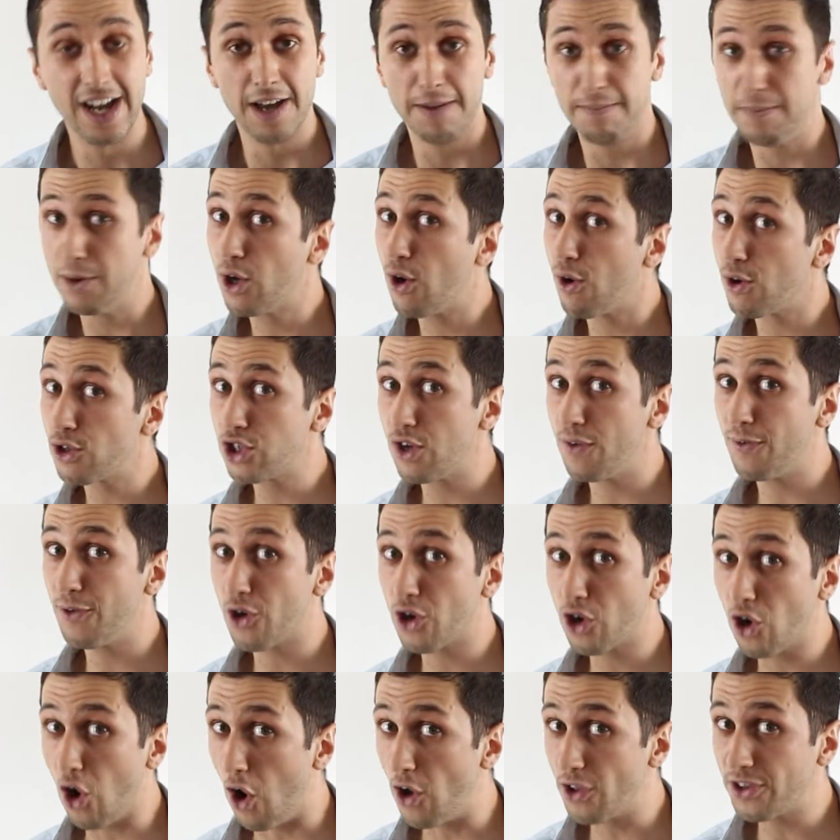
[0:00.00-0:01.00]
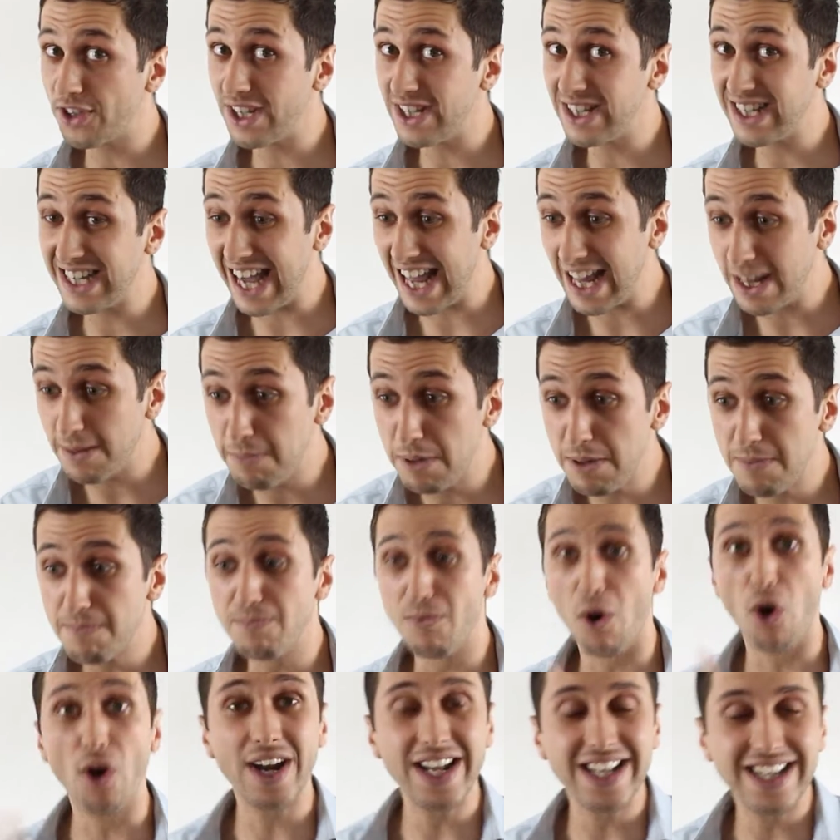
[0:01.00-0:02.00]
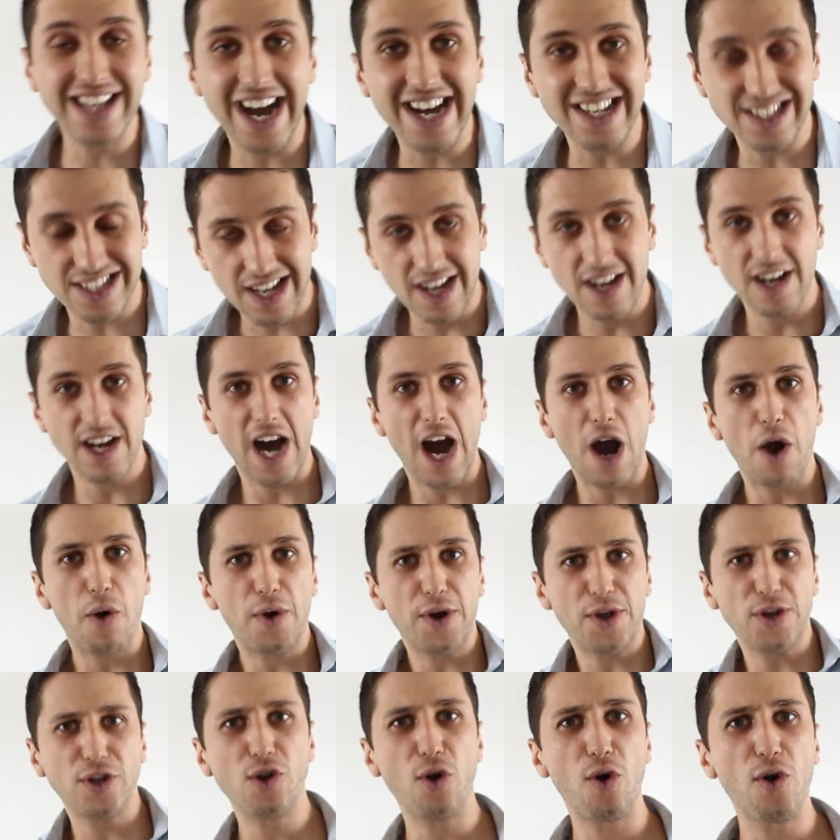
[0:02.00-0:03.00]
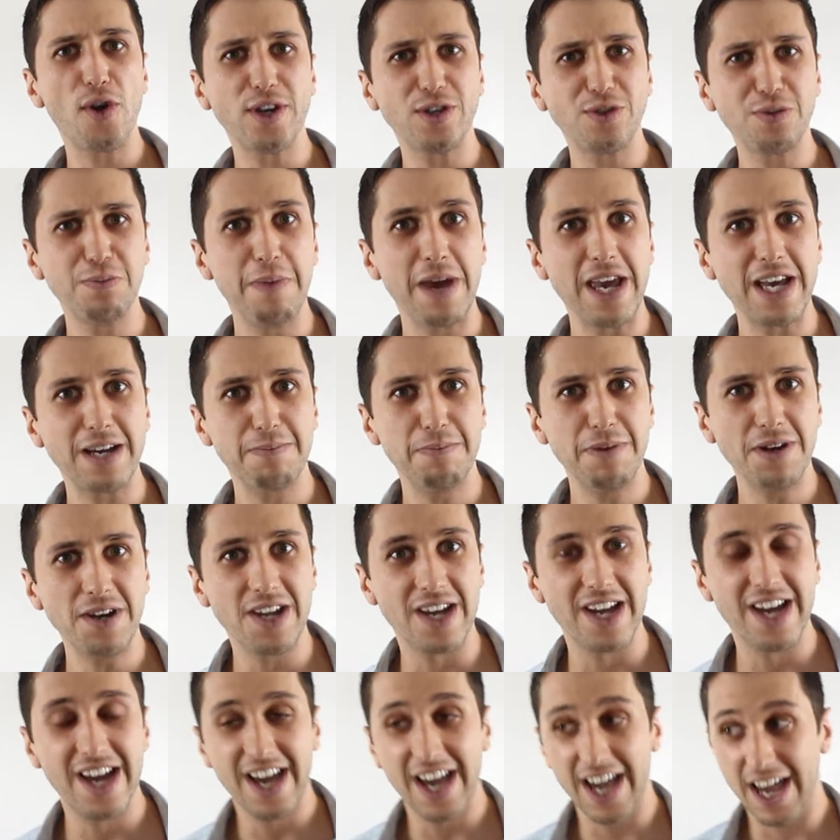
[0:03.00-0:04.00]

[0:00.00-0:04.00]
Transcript: Because if your content can't be monetized, how are you going to make money?